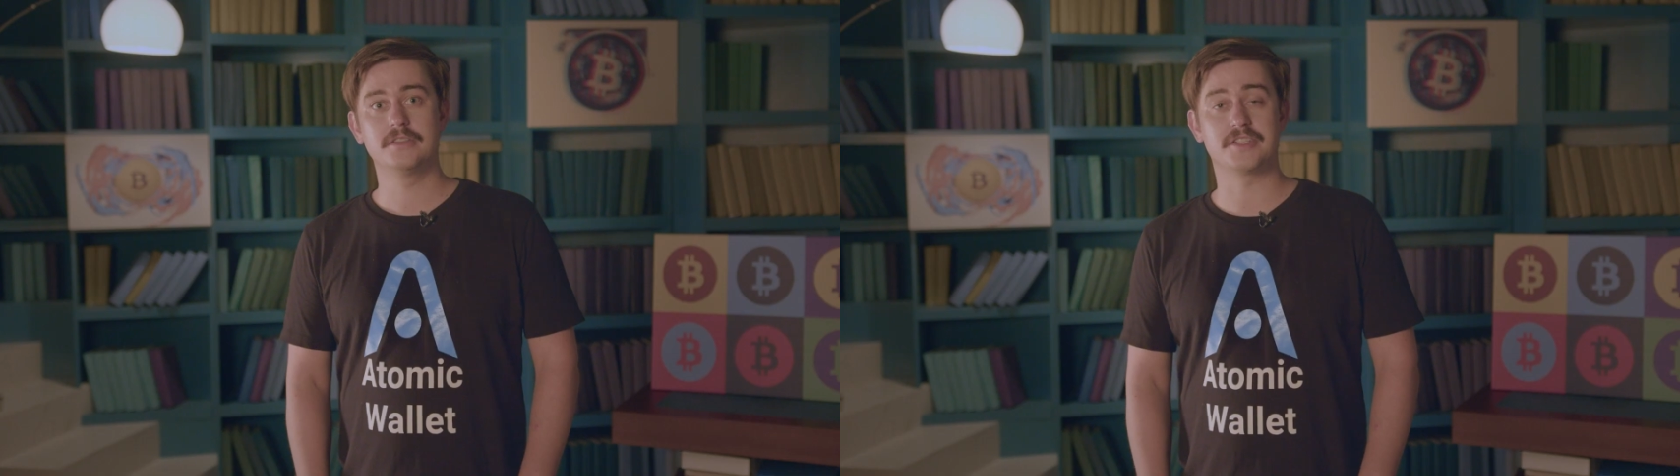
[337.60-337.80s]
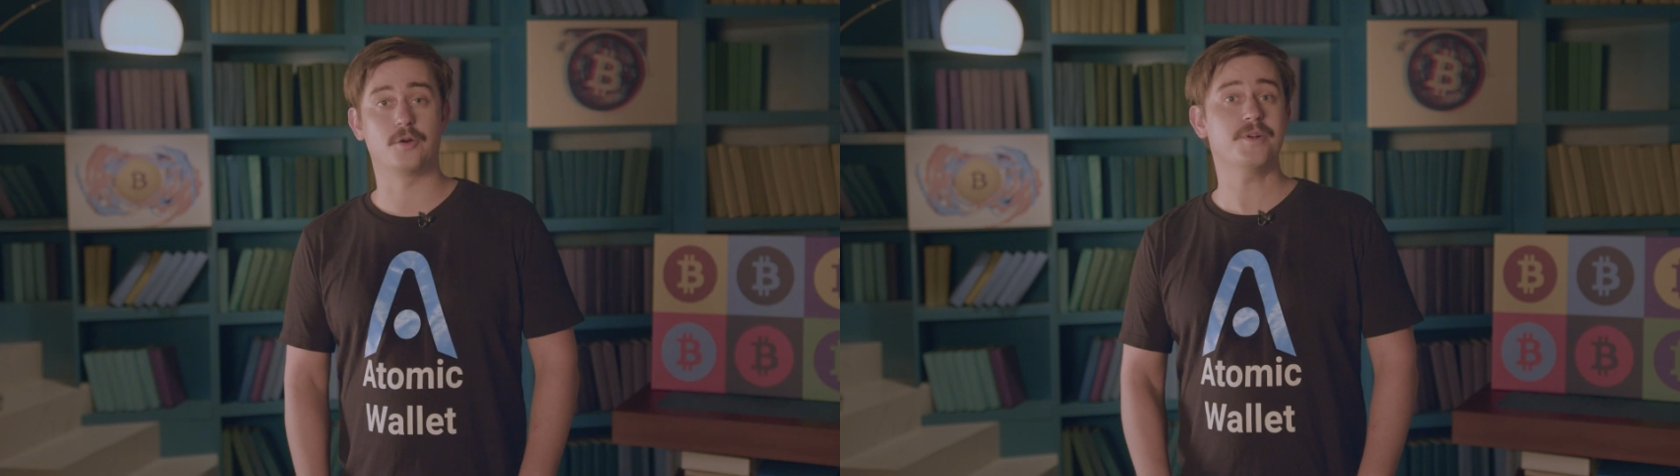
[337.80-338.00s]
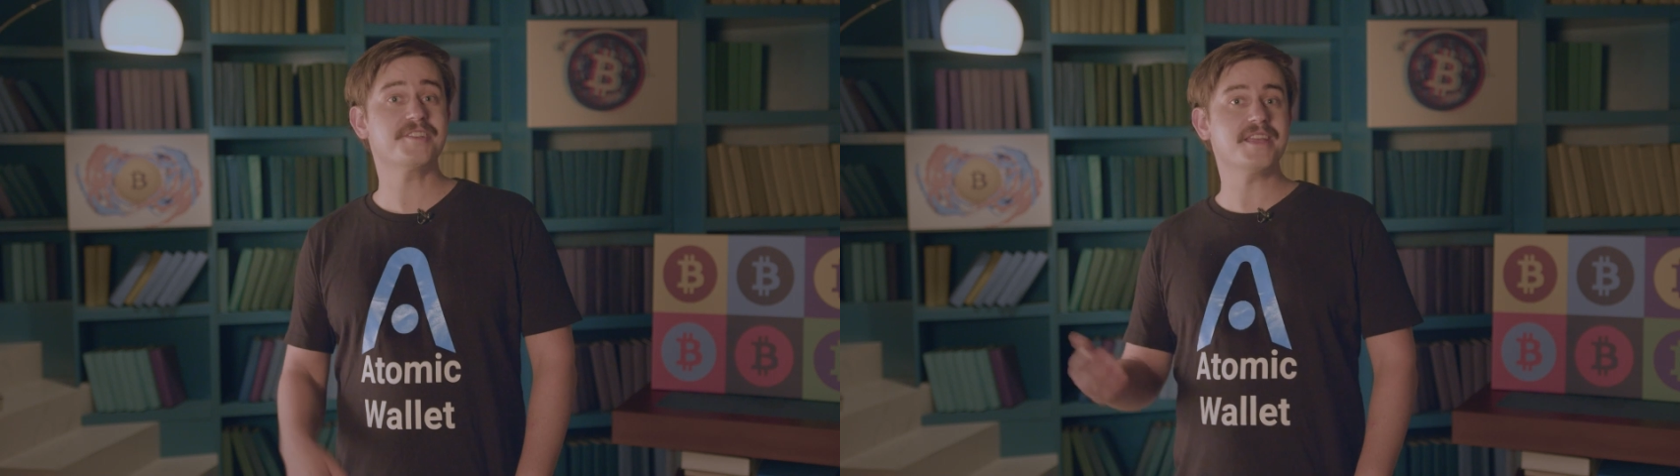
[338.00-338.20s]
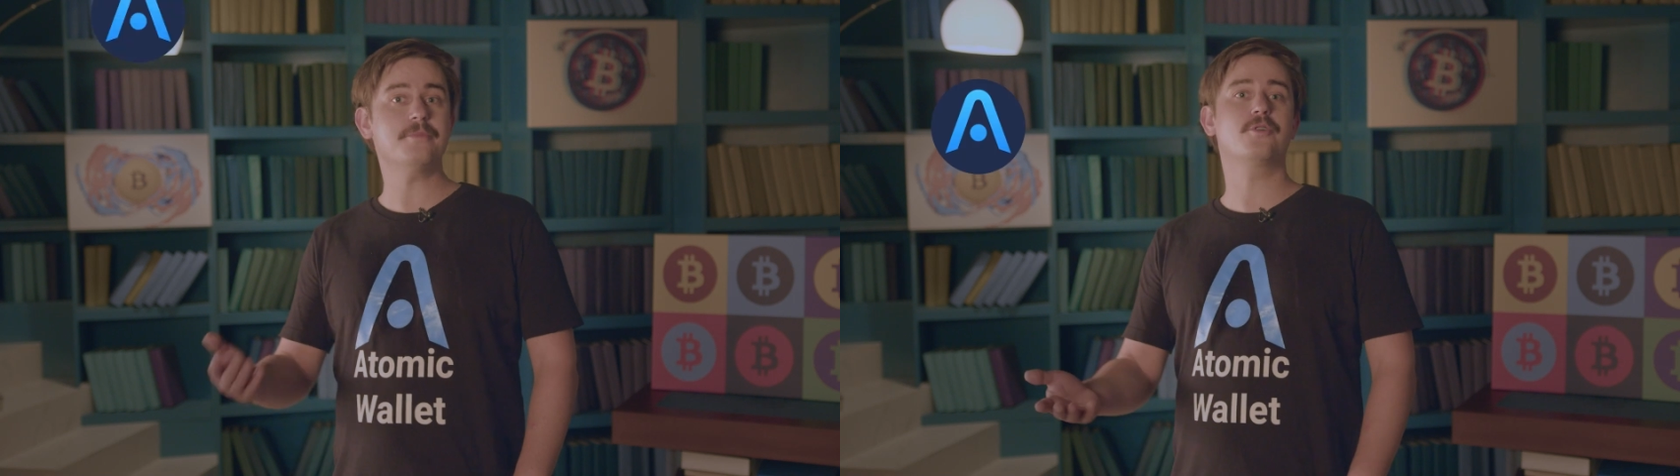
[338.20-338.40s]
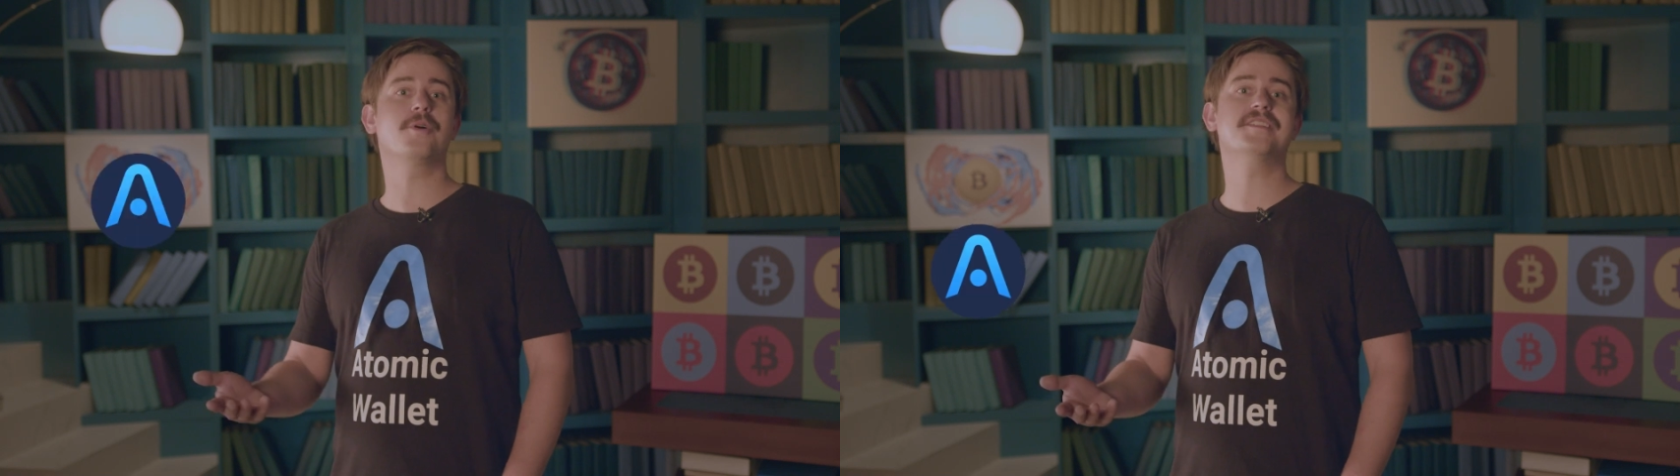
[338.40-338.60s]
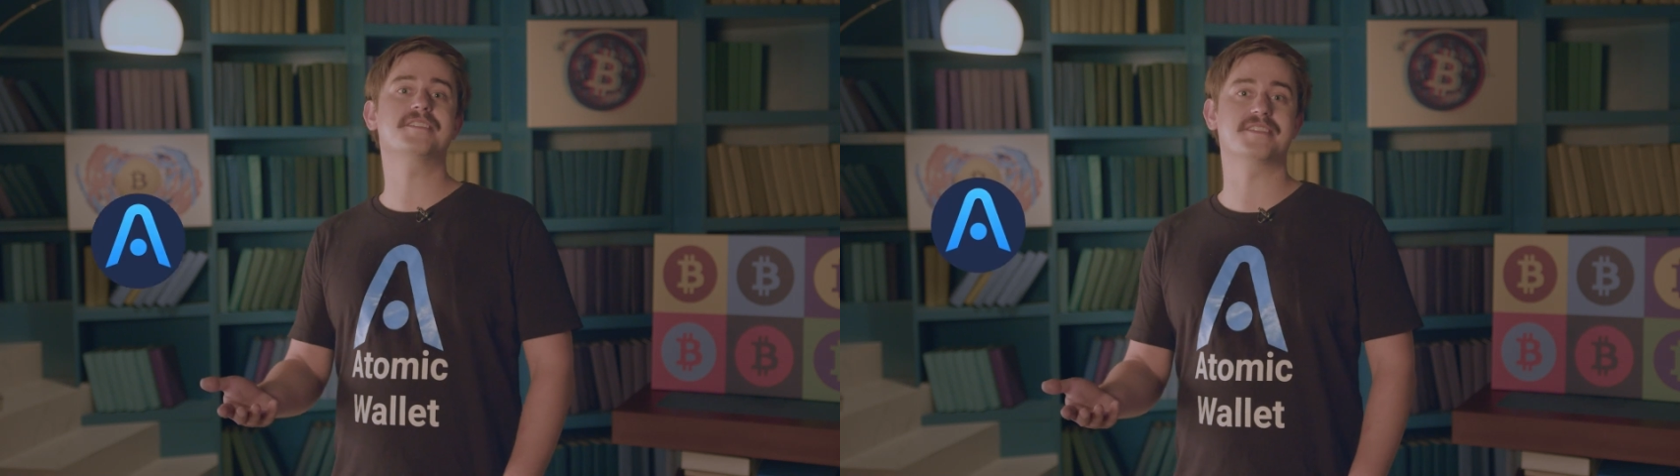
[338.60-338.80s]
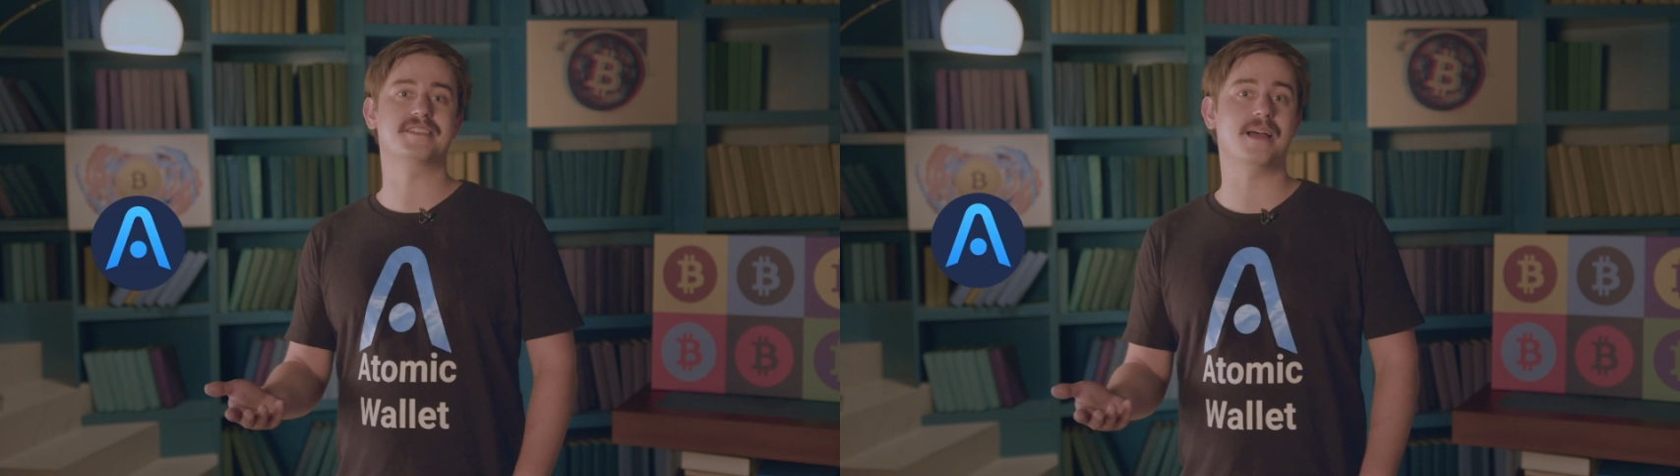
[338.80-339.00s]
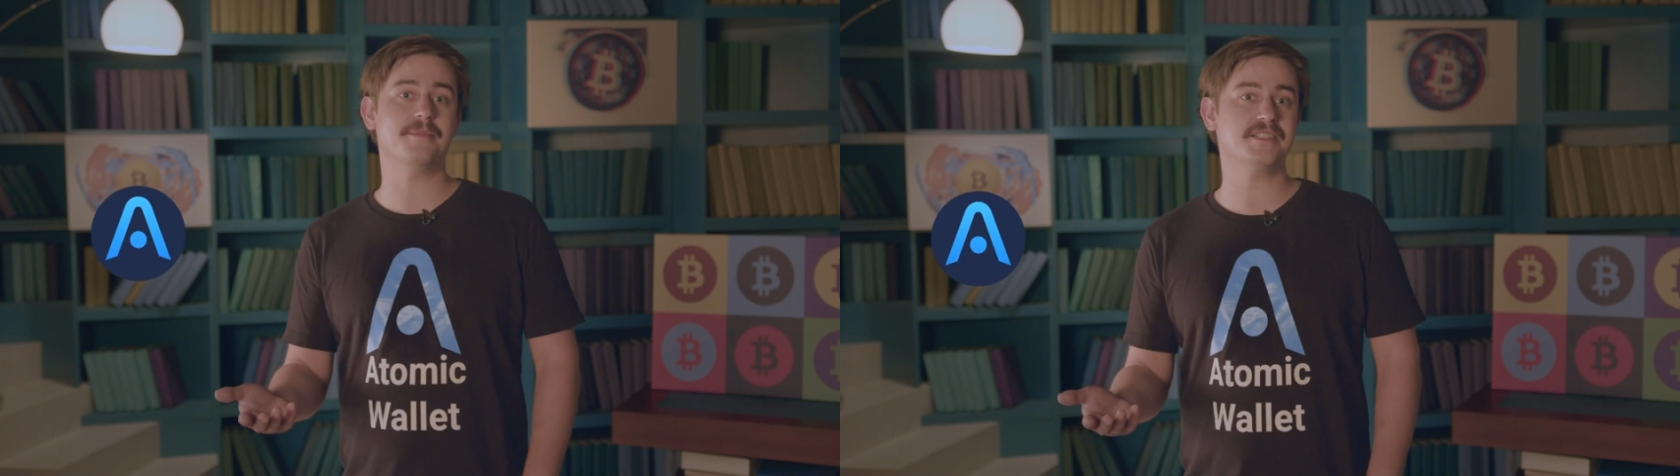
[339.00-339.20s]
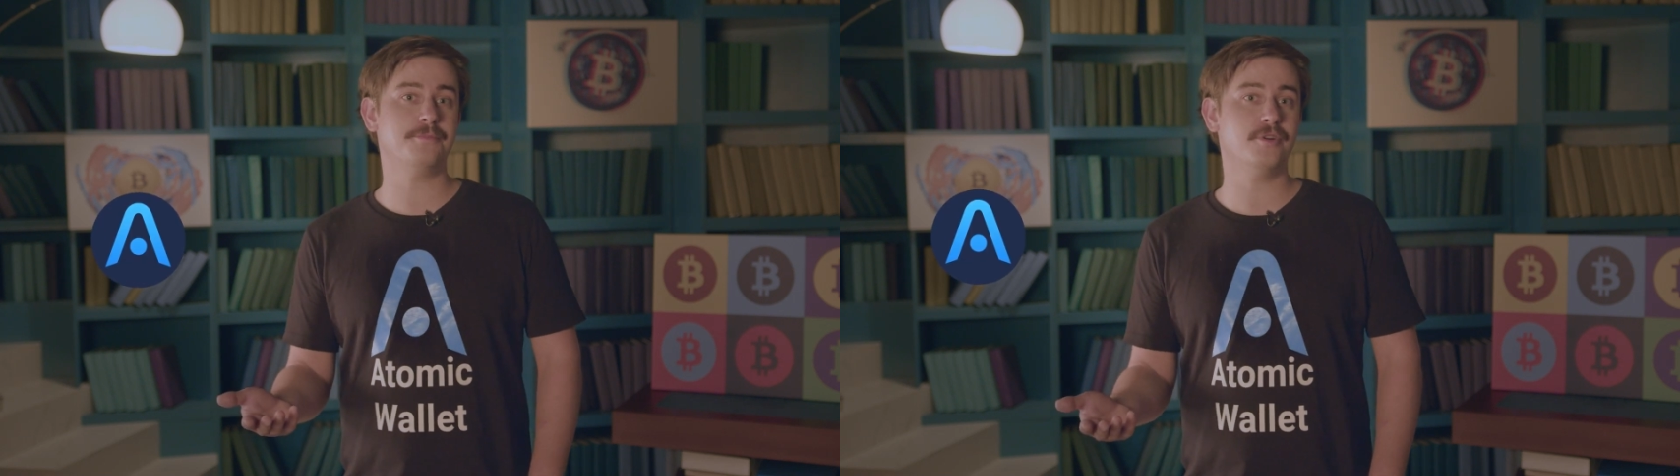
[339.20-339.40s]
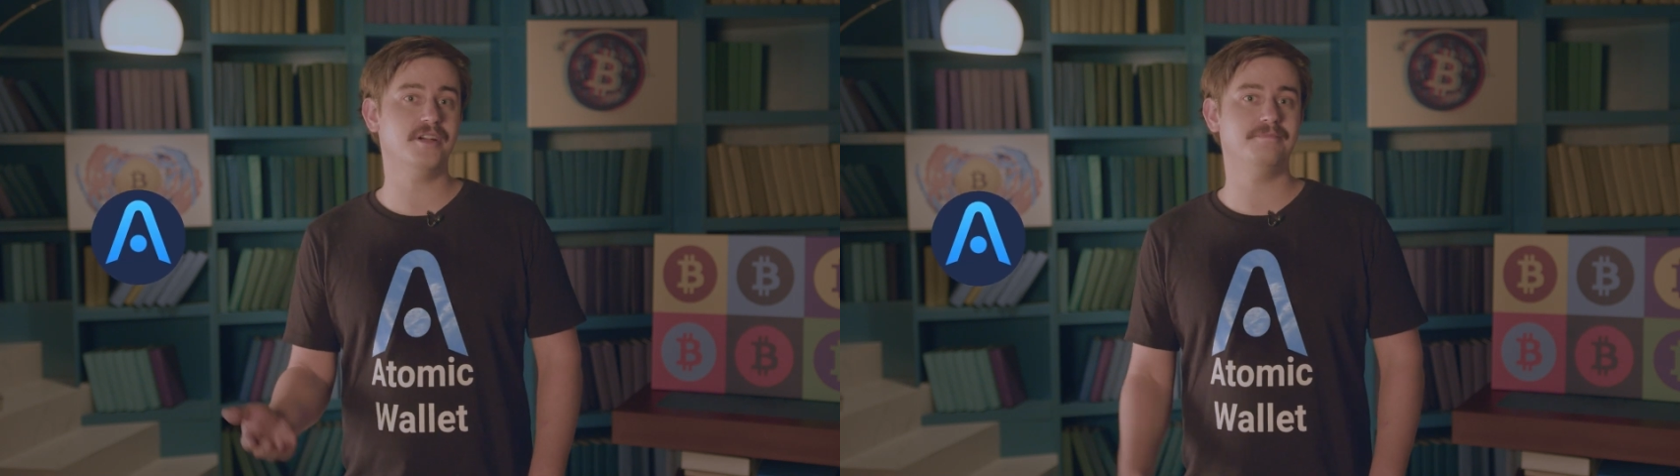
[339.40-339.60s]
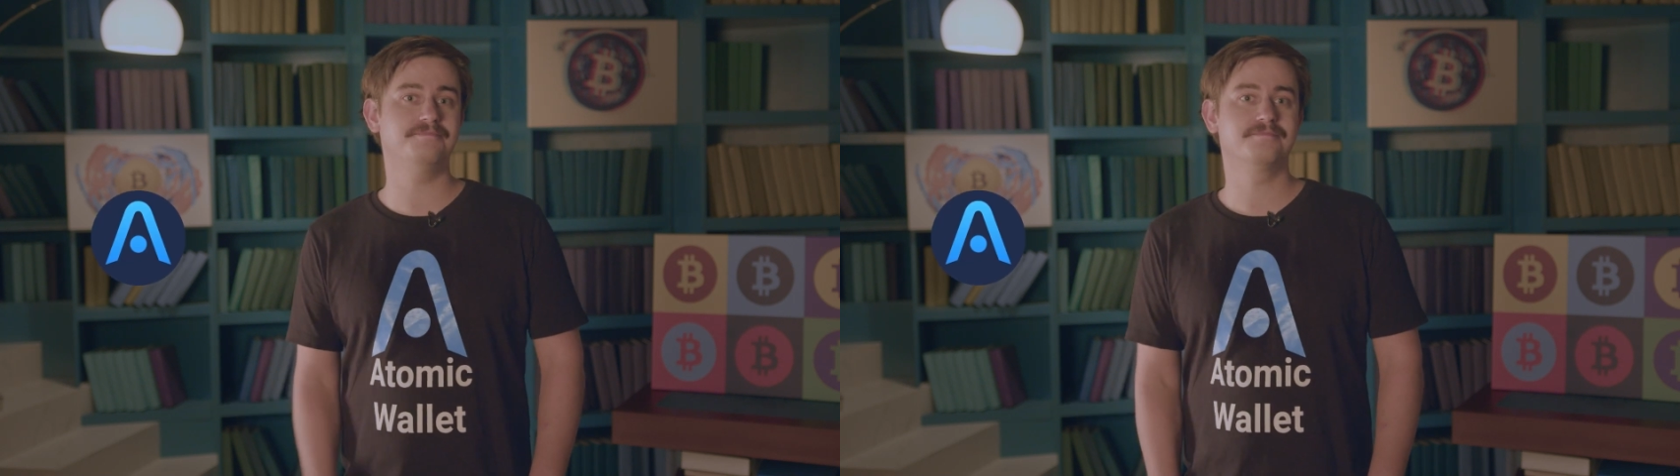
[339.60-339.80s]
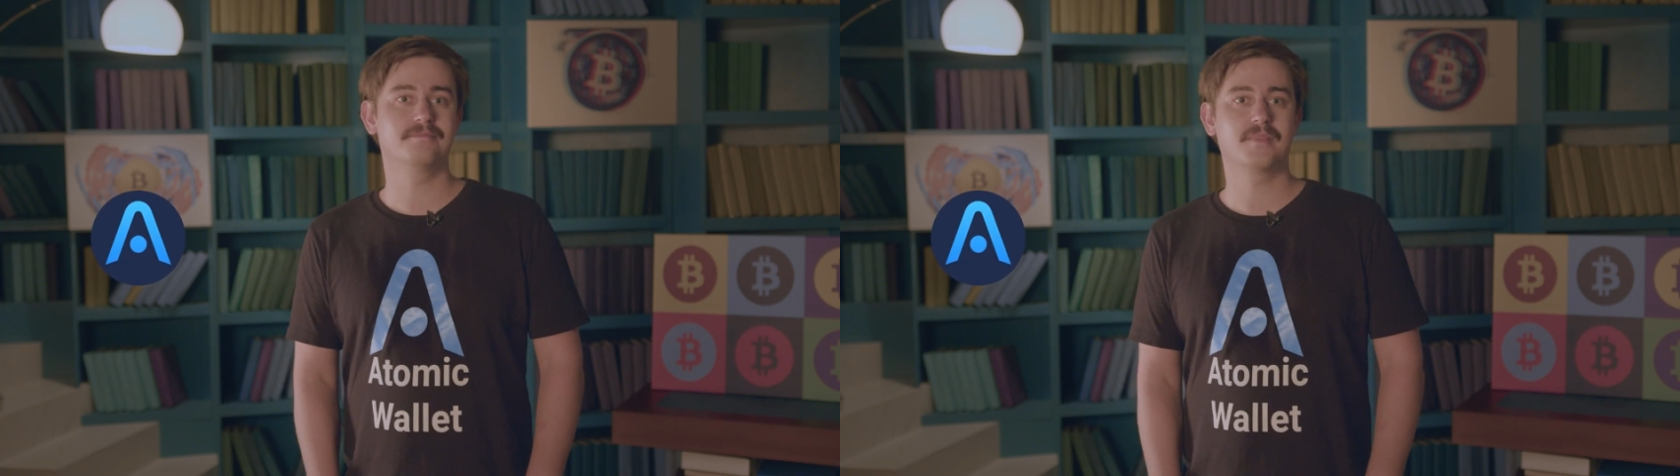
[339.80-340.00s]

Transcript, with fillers: So which stablecoins does Atomic support?